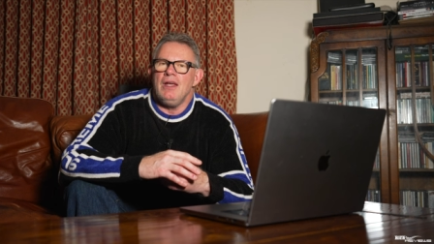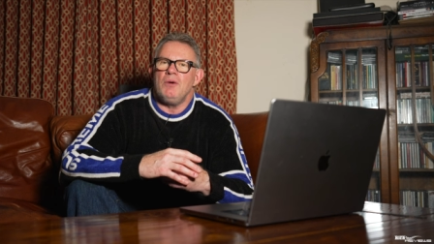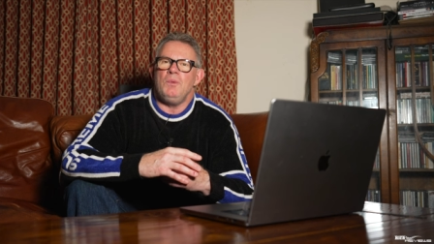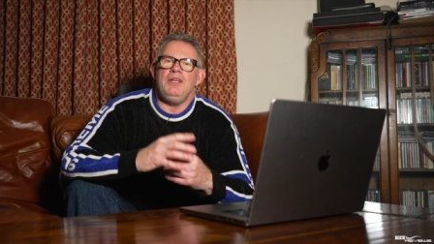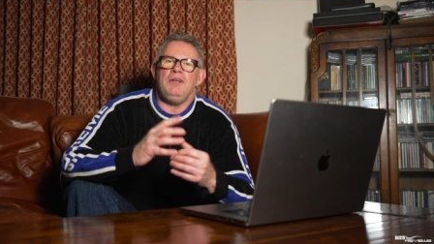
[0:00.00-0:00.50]

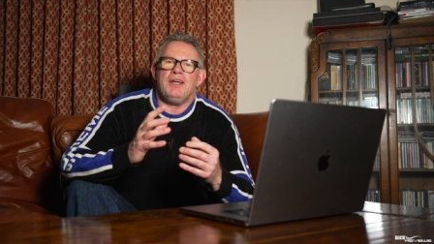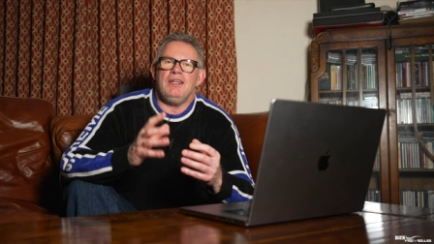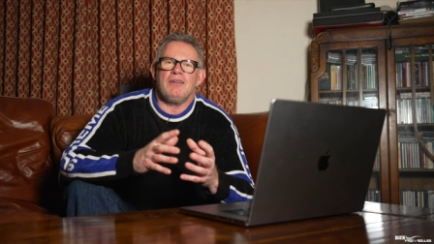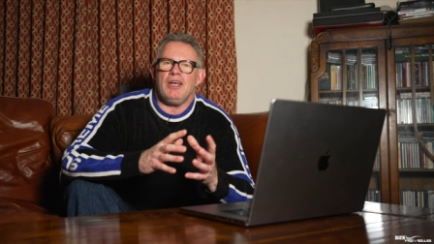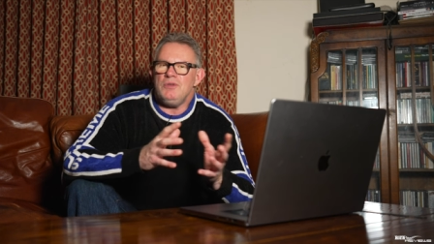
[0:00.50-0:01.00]
when you
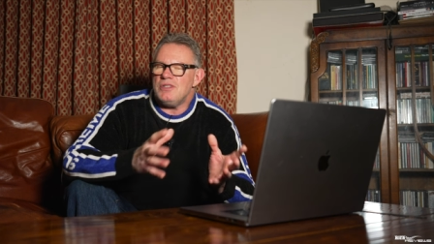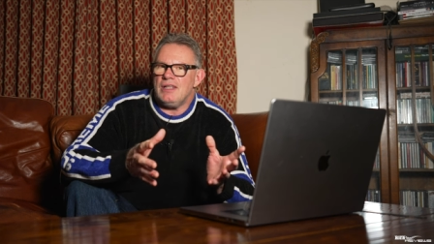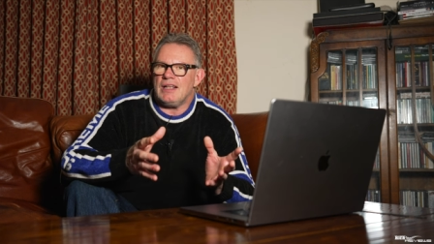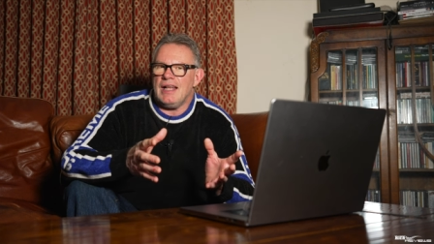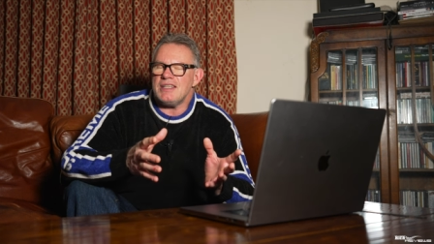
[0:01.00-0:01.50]
can go to
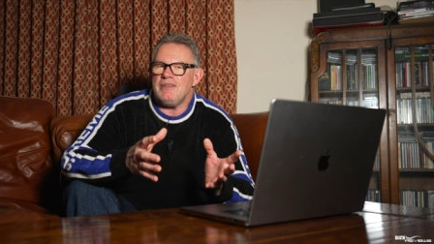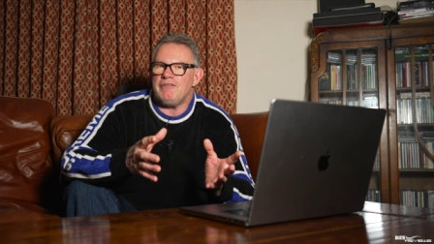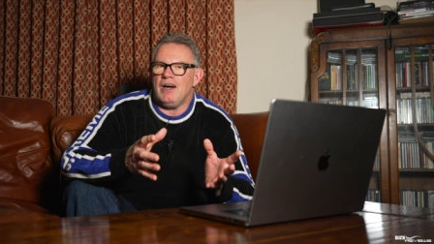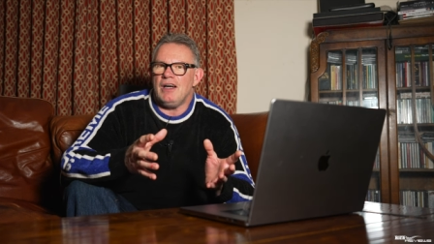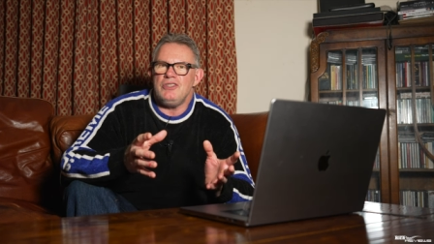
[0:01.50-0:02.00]
the
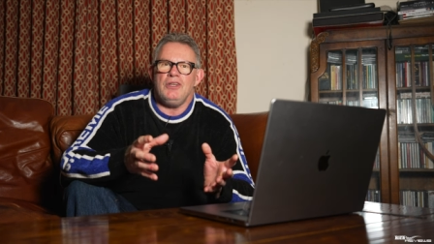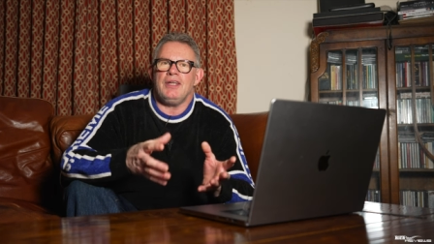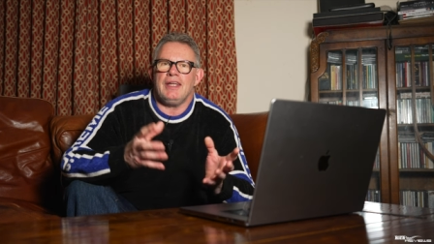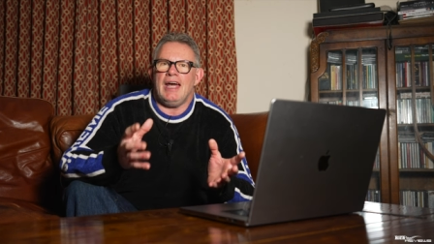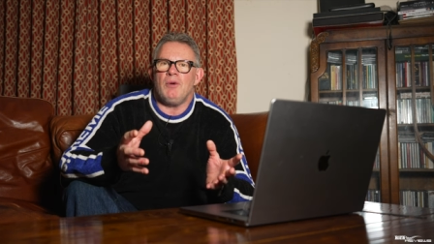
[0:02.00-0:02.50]
classified, you
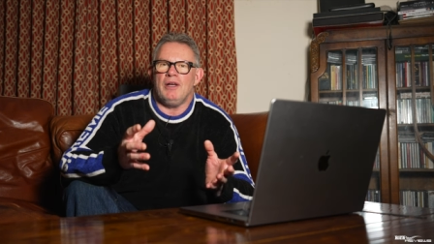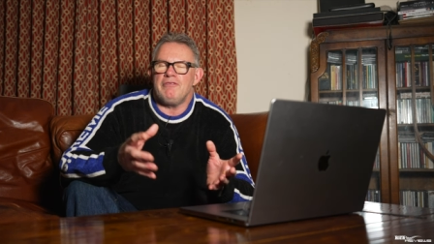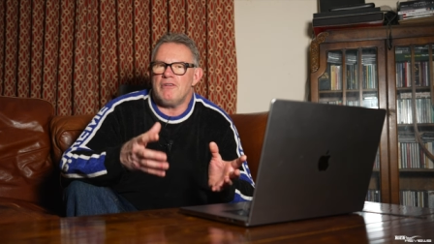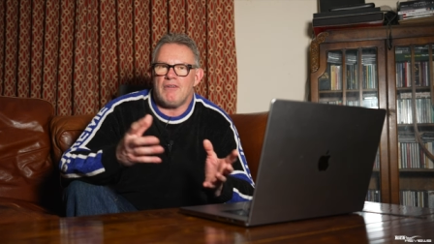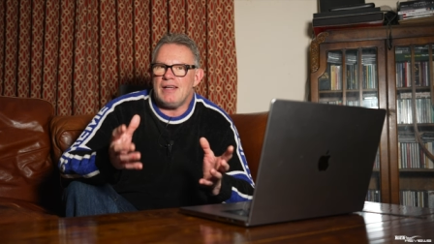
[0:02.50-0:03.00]
can get one
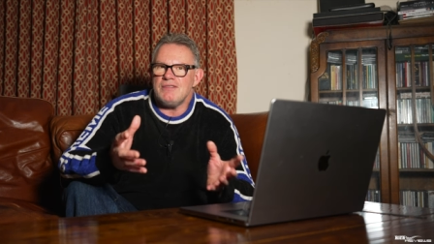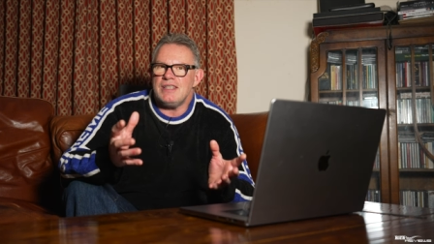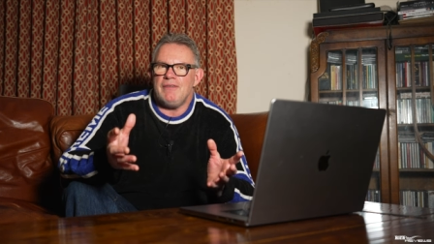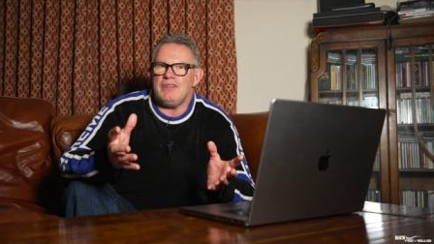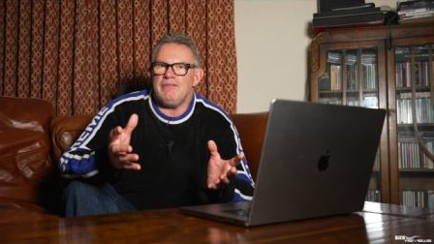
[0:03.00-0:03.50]
for around
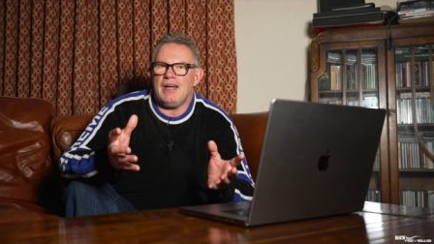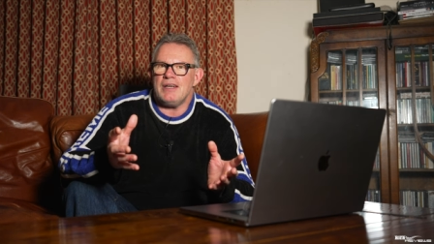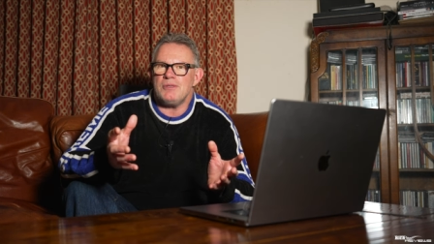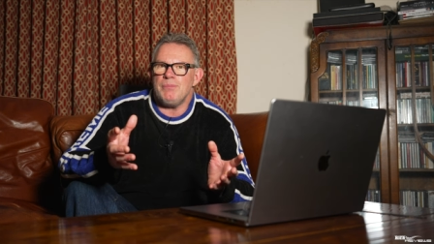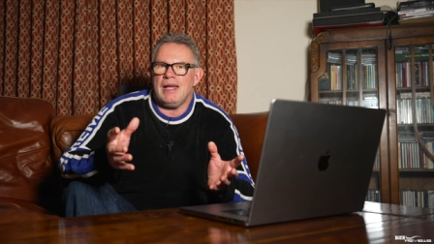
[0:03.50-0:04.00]

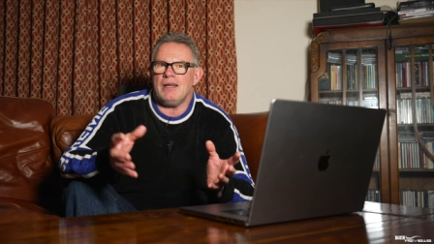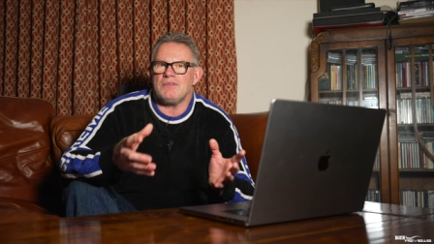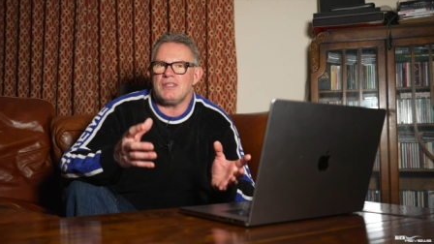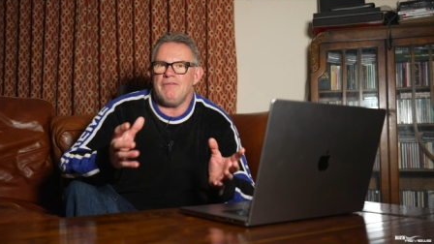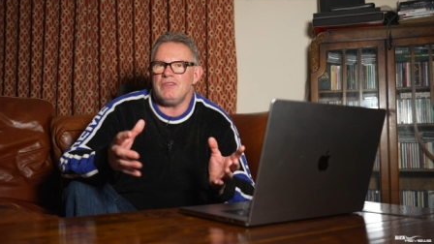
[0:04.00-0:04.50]

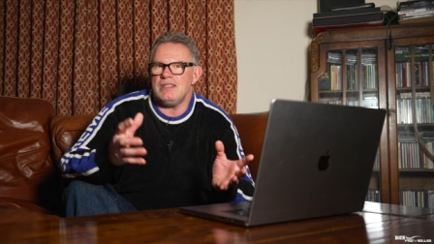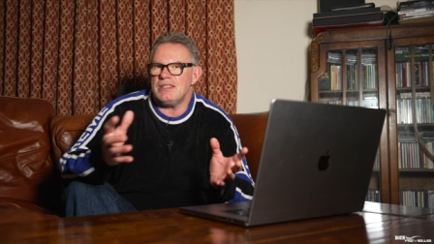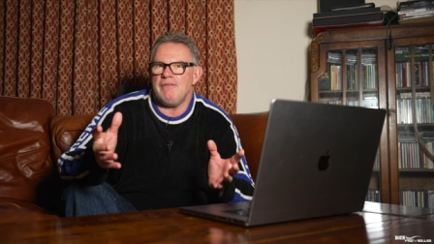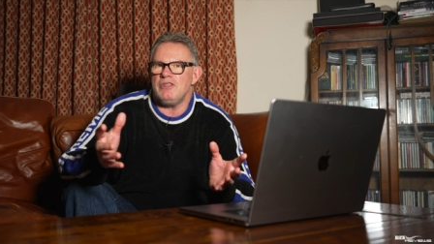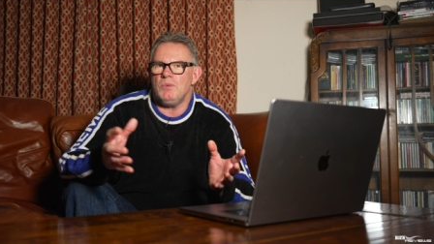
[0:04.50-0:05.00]
£70,000, 70,
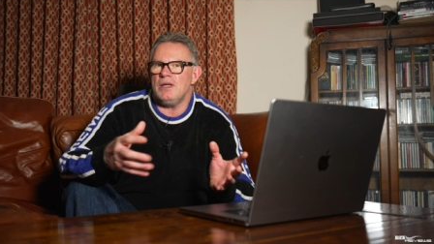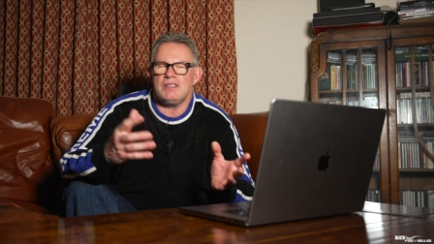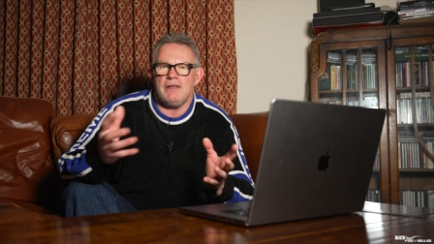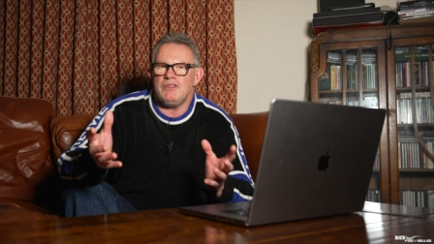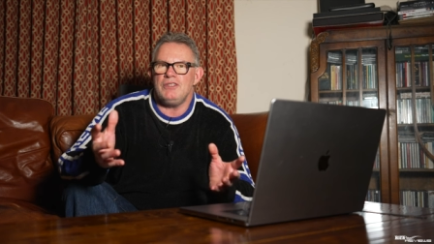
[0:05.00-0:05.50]
71,
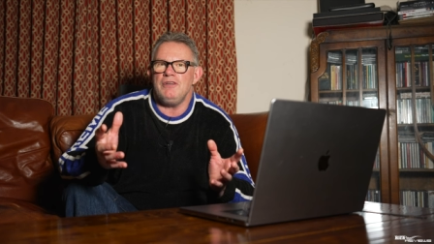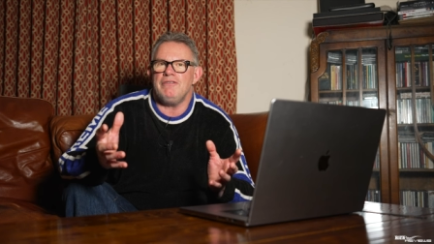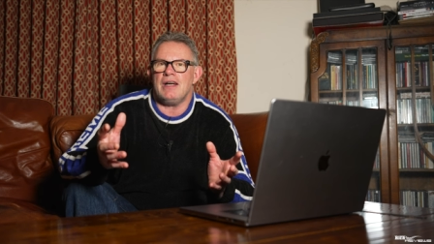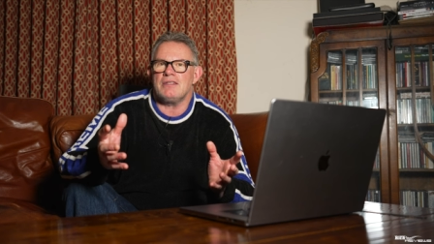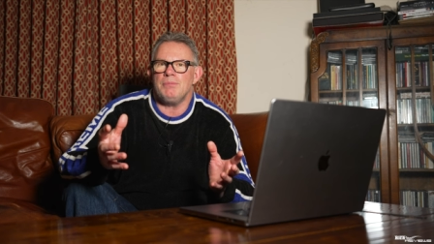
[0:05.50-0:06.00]

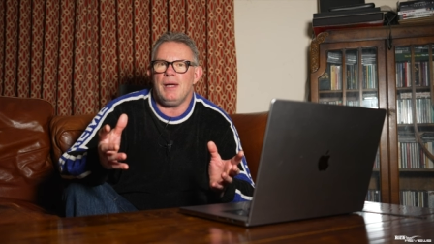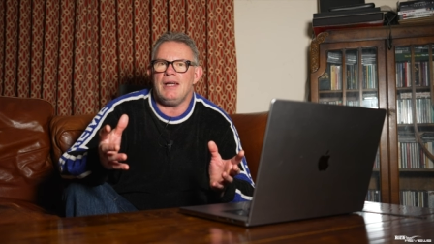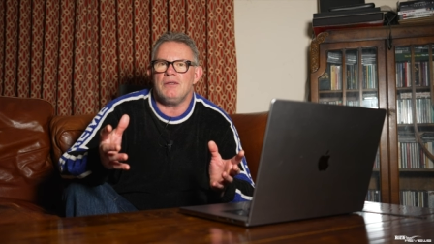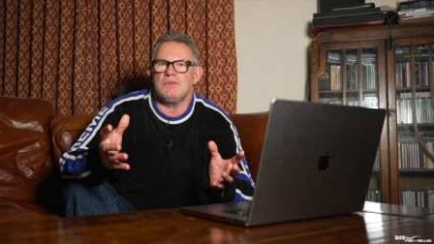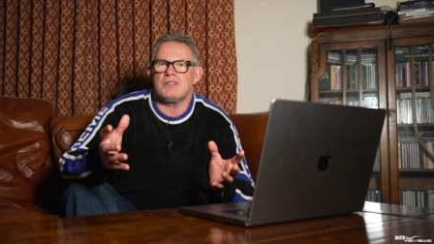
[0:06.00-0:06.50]
72,000
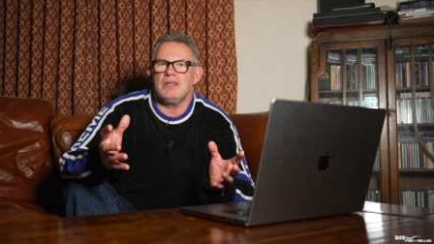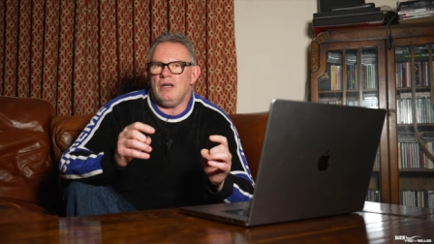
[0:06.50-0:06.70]
pounds.